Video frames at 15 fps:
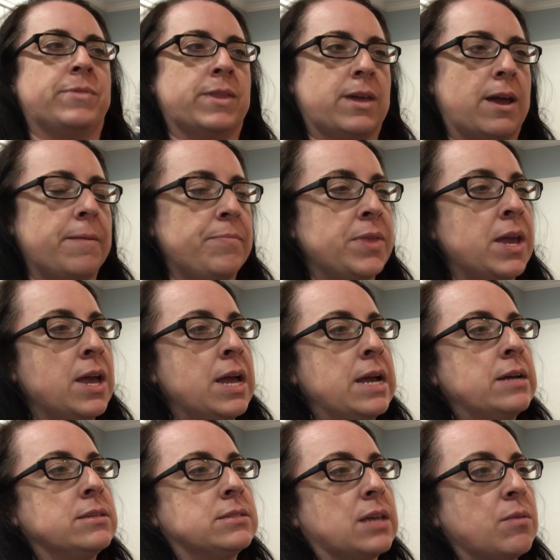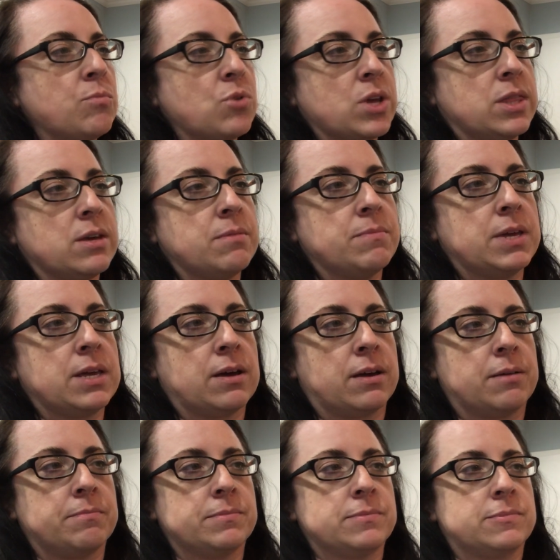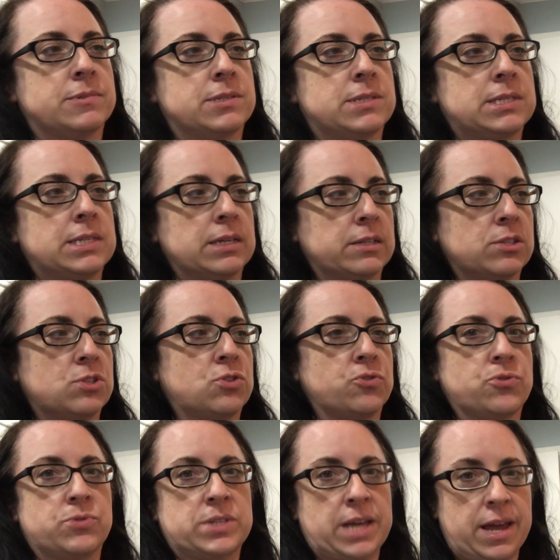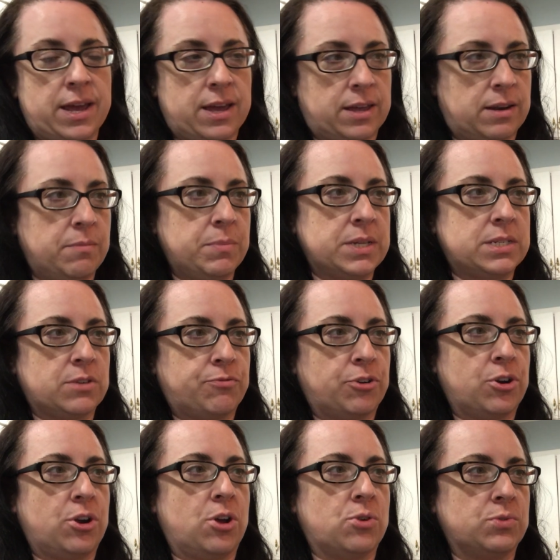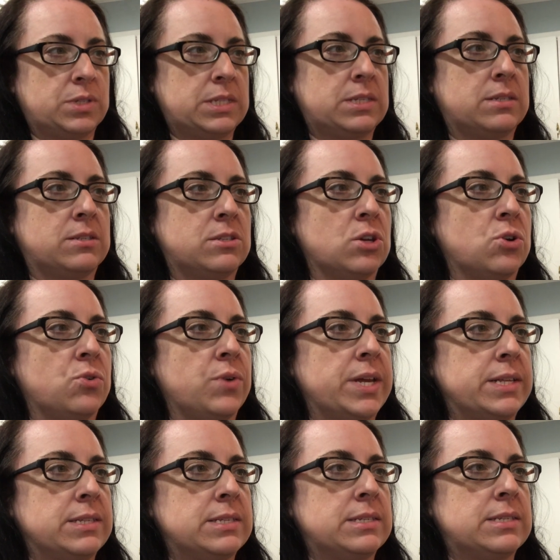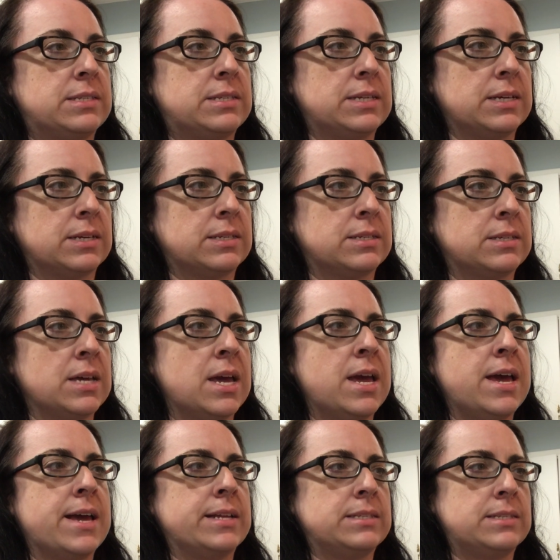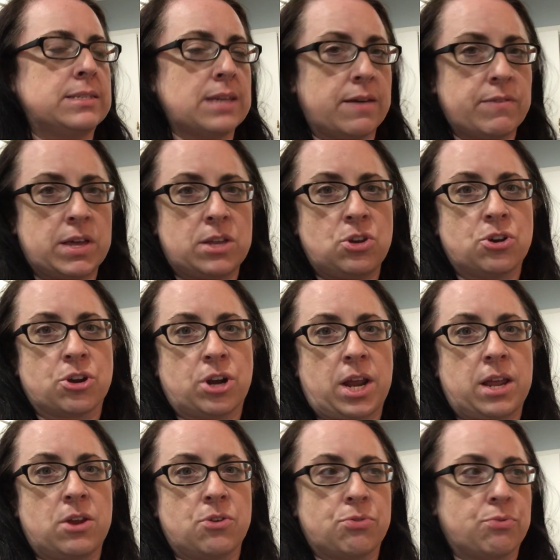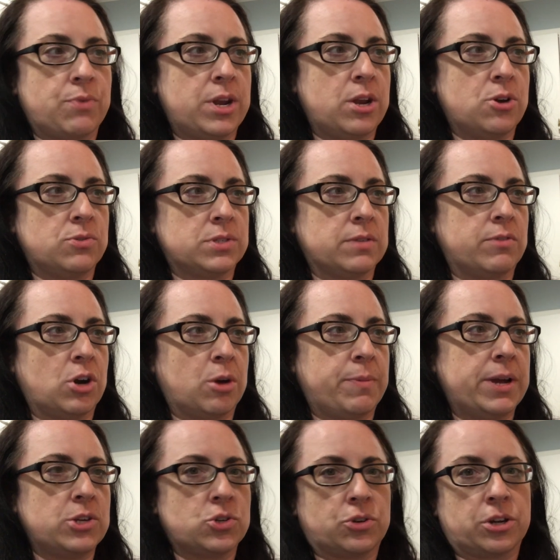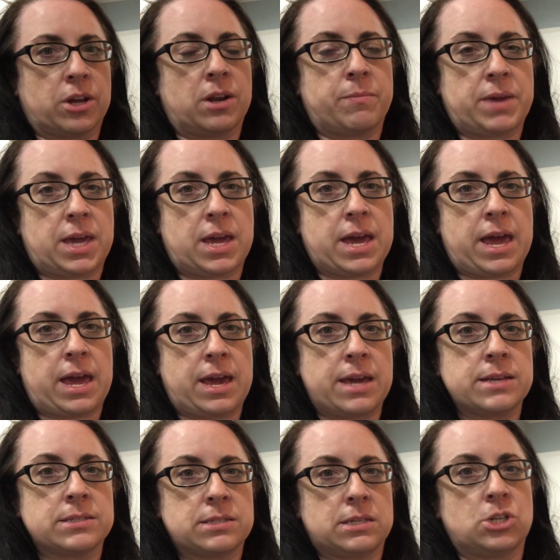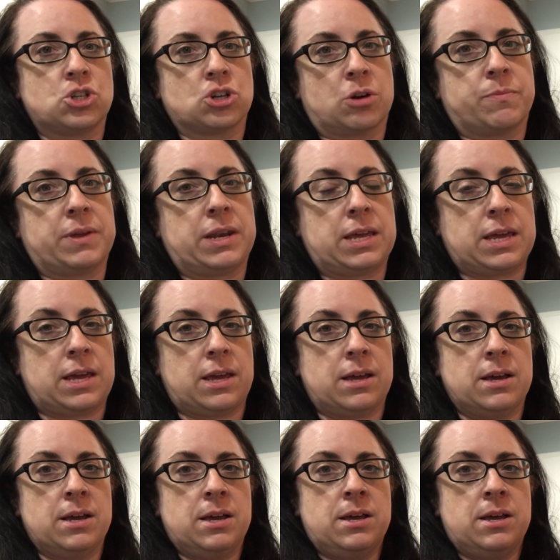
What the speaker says: Okay, same rhythm, 6 through 10, but different notes. So in 6 and 7, your 3 notes of your arpeggio are gonna be A, C sharp, and E.